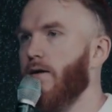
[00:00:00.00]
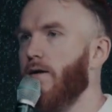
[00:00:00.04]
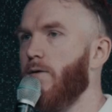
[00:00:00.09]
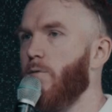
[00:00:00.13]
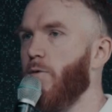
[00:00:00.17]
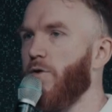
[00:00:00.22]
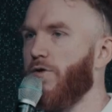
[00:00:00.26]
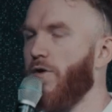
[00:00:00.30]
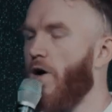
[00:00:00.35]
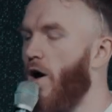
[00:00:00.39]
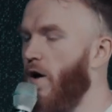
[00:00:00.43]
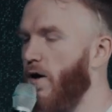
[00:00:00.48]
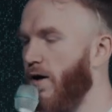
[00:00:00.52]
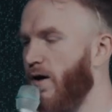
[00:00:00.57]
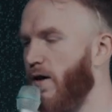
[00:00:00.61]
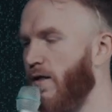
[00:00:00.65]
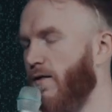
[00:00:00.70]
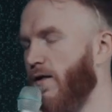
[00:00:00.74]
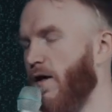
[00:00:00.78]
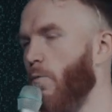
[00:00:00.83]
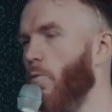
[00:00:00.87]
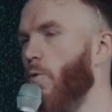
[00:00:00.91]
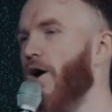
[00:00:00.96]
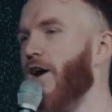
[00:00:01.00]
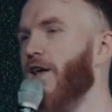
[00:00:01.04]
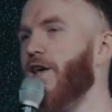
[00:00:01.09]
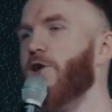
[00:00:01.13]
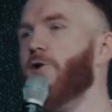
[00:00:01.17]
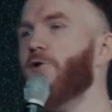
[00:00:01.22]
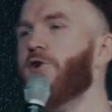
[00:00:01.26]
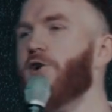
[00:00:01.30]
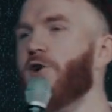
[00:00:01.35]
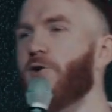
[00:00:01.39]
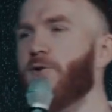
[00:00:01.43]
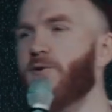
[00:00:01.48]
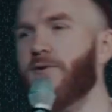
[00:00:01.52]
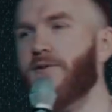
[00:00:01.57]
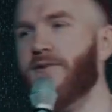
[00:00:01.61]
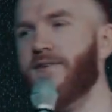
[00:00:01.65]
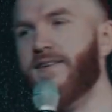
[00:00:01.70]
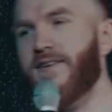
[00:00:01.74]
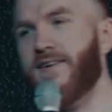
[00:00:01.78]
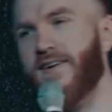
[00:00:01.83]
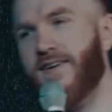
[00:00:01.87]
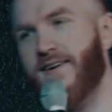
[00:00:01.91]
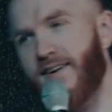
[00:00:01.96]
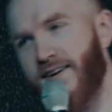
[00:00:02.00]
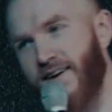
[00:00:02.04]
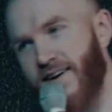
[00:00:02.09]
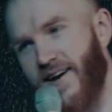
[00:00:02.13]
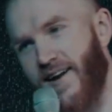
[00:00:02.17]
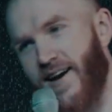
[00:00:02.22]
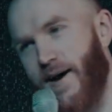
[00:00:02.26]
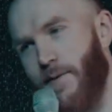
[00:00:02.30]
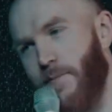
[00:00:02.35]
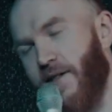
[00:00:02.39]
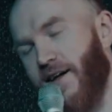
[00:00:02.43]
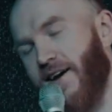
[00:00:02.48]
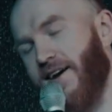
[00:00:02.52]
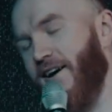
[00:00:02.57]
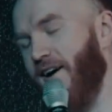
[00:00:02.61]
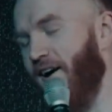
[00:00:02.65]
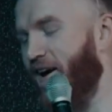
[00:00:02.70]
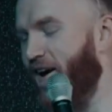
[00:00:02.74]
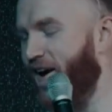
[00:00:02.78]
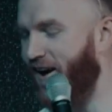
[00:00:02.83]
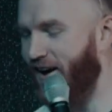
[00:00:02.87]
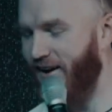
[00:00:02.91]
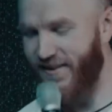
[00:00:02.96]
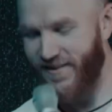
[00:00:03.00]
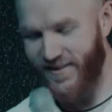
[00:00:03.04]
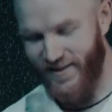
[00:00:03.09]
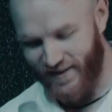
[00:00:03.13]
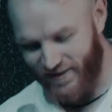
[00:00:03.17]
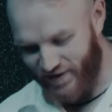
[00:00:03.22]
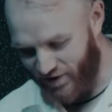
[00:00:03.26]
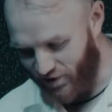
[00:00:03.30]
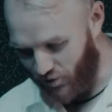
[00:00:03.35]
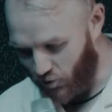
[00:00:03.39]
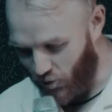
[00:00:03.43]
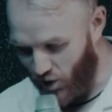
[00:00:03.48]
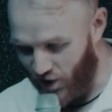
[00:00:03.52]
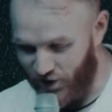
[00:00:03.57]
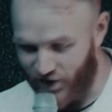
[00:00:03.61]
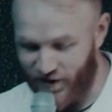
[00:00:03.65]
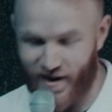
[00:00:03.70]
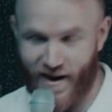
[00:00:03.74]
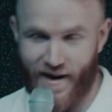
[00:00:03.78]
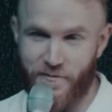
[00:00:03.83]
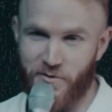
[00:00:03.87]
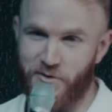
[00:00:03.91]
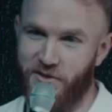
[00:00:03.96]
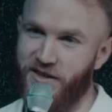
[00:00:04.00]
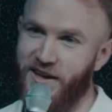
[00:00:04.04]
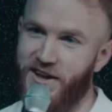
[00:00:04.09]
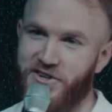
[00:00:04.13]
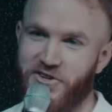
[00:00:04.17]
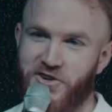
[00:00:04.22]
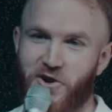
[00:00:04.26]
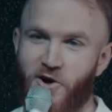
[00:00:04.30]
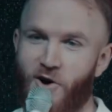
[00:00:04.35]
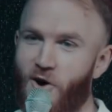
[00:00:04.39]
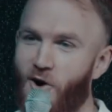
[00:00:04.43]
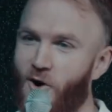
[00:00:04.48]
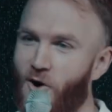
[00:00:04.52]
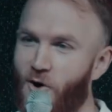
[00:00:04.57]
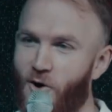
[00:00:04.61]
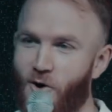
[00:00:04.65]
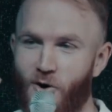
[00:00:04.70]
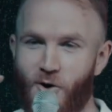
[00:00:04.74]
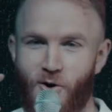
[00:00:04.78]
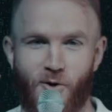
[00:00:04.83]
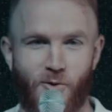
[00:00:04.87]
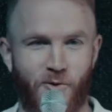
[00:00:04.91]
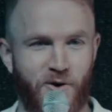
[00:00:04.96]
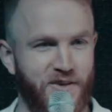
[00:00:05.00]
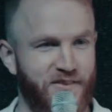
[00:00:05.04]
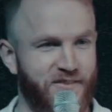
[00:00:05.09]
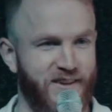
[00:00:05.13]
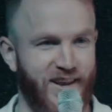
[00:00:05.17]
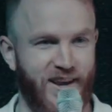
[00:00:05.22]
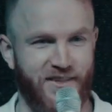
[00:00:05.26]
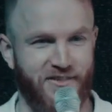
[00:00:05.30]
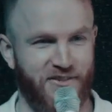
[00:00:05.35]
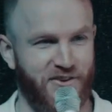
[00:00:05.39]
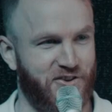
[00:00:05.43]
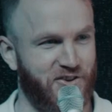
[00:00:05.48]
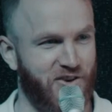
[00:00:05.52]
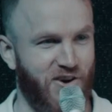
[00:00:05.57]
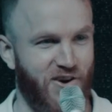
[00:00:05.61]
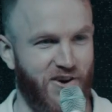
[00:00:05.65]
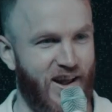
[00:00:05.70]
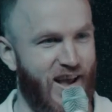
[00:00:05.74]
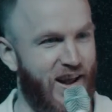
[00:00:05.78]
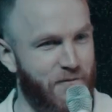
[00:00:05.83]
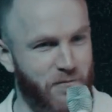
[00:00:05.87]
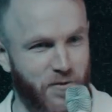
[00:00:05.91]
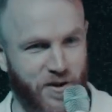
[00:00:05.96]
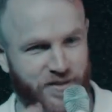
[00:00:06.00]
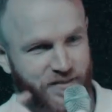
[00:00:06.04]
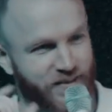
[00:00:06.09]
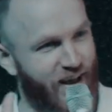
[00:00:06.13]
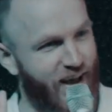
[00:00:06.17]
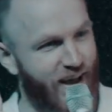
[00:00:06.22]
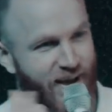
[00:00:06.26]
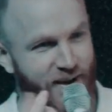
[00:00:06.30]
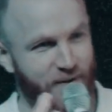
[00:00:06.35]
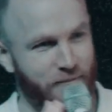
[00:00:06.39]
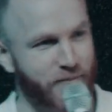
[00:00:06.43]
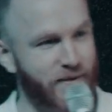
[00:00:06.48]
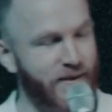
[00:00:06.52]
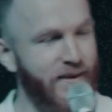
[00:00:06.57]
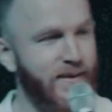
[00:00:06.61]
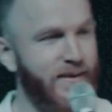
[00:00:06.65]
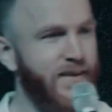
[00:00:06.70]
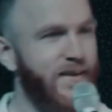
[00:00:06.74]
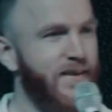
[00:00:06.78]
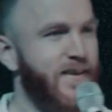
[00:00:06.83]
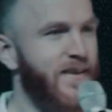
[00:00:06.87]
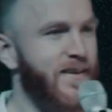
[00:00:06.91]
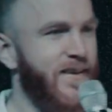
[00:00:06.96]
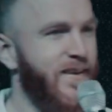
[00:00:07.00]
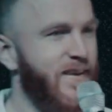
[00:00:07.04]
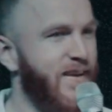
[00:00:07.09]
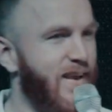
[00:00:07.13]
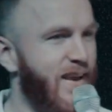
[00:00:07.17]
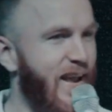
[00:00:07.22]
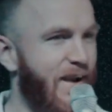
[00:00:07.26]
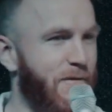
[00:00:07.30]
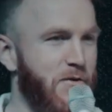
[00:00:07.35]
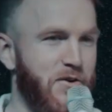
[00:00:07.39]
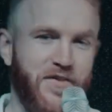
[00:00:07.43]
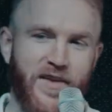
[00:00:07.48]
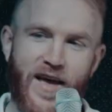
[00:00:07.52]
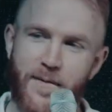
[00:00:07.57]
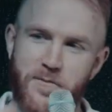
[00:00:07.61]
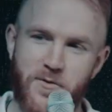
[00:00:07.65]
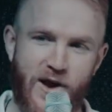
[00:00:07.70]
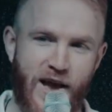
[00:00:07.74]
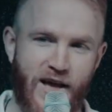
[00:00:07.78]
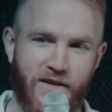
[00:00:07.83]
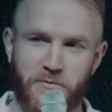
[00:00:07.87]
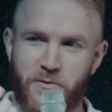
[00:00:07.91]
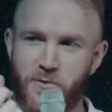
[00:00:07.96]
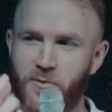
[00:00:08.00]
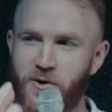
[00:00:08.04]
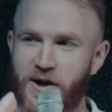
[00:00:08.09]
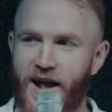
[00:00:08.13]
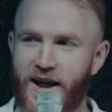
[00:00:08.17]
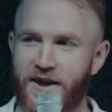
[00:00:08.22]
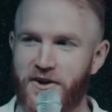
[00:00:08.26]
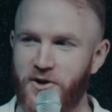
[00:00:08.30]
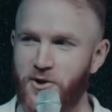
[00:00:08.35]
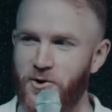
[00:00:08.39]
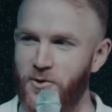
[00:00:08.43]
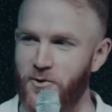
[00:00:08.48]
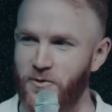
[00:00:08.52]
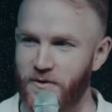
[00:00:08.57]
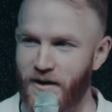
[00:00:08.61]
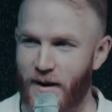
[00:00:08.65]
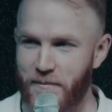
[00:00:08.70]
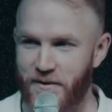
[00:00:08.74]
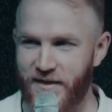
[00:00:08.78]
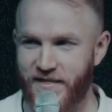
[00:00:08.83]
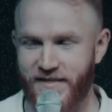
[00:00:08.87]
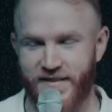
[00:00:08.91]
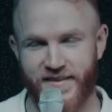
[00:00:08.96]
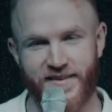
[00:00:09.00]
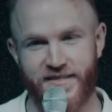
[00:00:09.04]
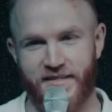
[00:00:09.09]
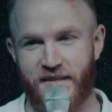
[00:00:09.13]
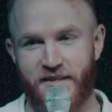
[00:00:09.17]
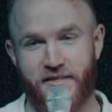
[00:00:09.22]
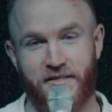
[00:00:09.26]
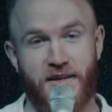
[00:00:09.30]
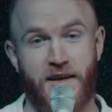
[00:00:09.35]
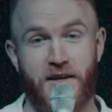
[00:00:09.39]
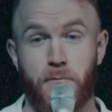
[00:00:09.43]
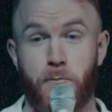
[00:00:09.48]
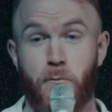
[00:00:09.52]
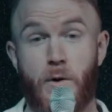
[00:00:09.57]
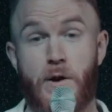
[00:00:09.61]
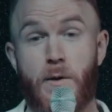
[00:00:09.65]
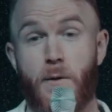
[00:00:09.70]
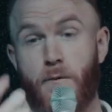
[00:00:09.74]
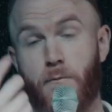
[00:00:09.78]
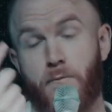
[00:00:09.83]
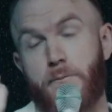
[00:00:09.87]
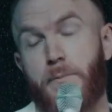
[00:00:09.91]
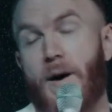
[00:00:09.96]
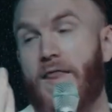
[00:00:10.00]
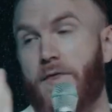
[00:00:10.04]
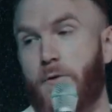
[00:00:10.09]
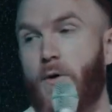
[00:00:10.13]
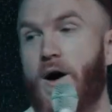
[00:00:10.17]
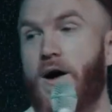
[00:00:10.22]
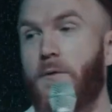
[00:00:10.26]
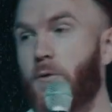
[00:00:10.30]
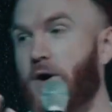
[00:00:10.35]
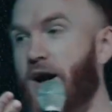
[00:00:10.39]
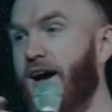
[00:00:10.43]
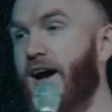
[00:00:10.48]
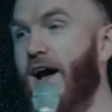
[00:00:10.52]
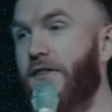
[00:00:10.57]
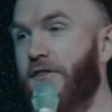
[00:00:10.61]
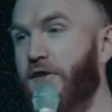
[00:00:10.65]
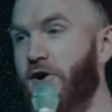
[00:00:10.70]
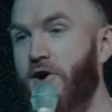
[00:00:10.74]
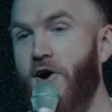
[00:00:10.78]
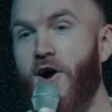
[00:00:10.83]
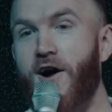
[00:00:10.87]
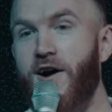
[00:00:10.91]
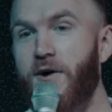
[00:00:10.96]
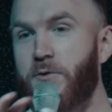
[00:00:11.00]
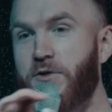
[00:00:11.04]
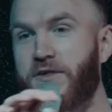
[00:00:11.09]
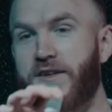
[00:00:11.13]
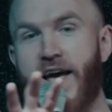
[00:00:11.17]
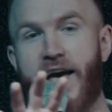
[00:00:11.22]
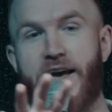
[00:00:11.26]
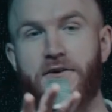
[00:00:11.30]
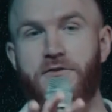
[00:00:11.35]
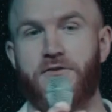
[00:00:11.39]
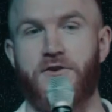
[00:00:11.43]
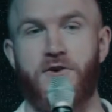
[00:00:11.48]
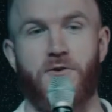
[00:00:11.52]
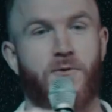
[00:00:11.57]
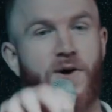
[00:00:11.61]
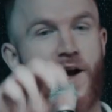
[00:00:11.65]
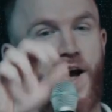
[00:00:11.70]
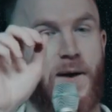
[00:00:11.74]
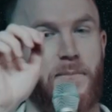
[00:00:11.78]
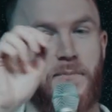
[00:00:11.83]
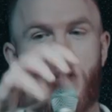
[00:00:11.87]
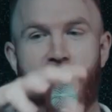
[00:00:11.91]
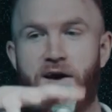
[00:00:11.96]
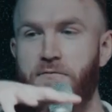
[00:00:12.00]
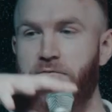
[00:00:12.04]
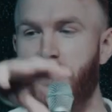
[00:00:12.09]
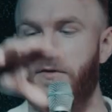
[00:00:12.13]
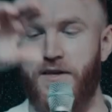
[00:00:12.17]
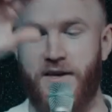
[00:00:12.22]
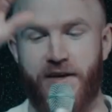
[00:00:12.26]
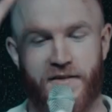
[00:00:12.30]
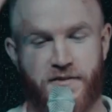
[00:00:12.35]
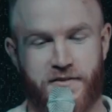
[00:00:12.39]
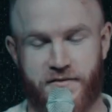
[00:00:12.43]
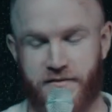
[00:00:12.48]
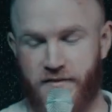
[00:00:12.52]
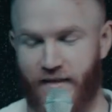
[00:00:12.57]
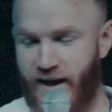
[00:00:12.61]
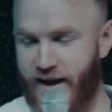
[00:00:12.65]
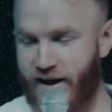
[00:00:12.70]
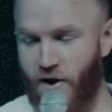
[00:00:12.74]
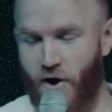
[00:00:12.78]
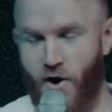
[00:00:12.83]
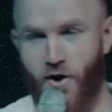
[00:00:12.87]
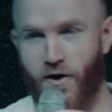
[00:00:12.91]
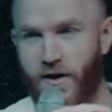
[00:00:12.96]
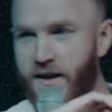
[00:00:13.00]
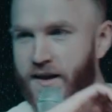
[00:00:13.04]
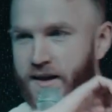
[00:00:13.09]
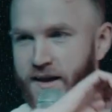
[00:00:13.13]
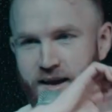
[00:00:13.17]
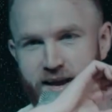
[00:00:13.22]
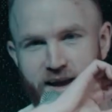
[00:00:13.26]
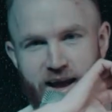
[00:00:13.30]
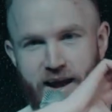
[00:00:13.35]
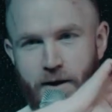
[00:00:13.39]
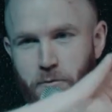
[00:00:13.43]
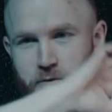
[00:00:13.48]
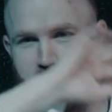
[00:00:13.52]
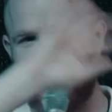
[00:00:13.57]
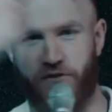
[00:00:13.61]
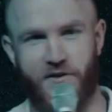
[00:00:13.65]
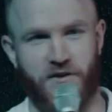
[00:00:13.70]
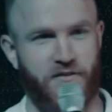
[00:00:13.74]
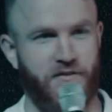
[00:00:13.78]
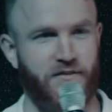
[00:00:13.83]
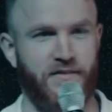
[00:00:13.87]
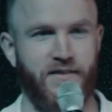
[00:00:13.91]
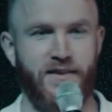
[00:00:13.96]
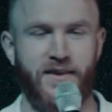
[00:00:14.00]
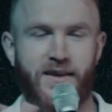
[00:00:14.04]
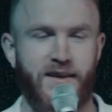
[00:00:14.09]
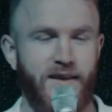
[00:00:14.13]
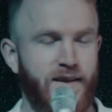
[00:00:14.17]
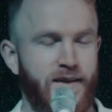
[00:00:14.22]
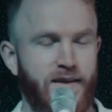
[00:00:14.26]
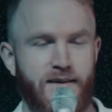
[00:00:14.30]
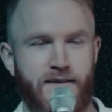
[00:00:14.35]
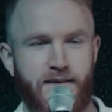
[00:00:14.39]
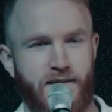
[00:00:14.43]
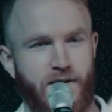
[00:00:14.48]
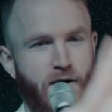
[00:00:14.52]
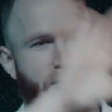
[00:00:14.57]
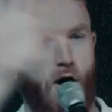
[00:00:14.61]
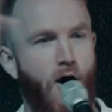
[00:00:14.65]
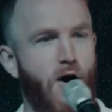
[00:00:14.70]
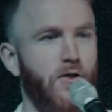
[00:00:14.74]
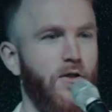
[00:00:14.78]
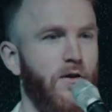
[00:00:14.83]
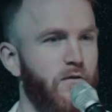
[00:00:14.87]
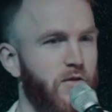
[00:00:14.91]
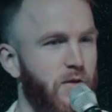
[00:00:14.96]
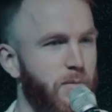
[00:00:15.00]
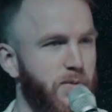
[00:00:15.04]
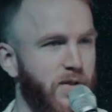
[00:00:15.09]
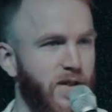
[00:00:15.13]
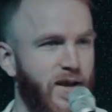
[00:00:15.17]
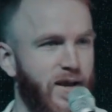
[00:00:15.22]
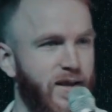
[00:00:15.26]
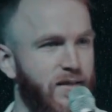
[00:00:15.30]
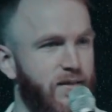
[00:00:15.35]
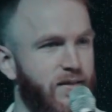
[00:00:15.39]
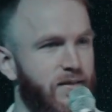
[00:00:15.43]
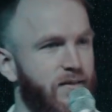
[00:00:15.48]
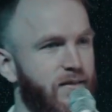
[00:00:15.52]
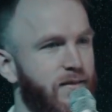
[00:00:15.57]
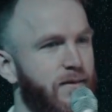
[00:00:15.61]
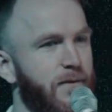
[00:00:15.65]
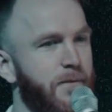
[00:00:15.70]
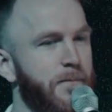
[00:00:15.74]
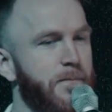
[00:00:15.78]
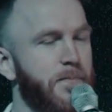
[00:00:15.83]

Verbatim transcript: we're talking. He said, what do you do? And I'm like, all right, this is where the conversation always takes a turn every time. Every time you ask me what I do, I mean, this kid, we, uh, by the way, when I got in the car, it was gangster rap, F this, like all, it was just all over the place.